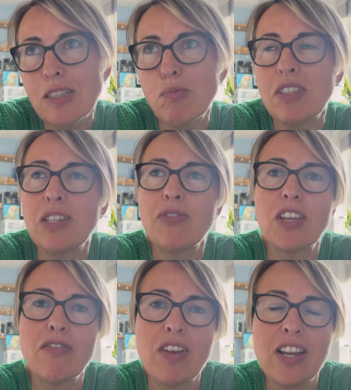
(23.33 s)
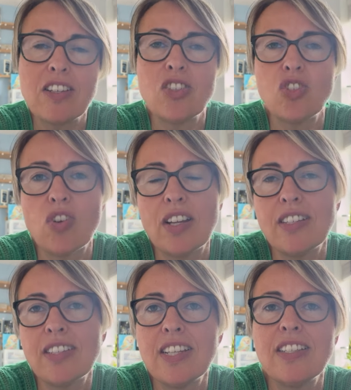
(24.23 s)
specific events,
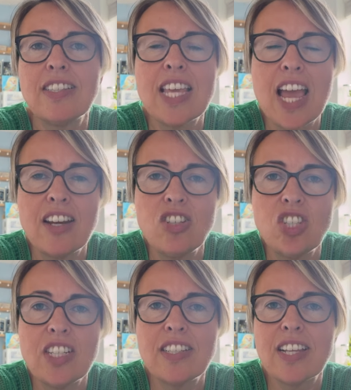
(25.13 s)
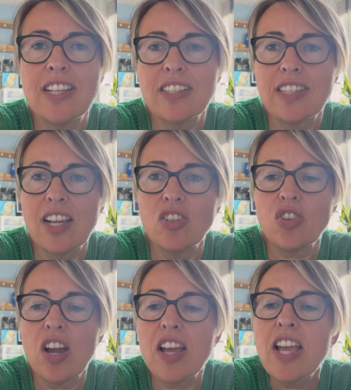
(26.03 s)
transits, the energies,
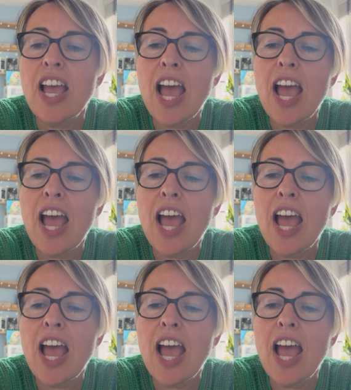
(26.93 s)
etc.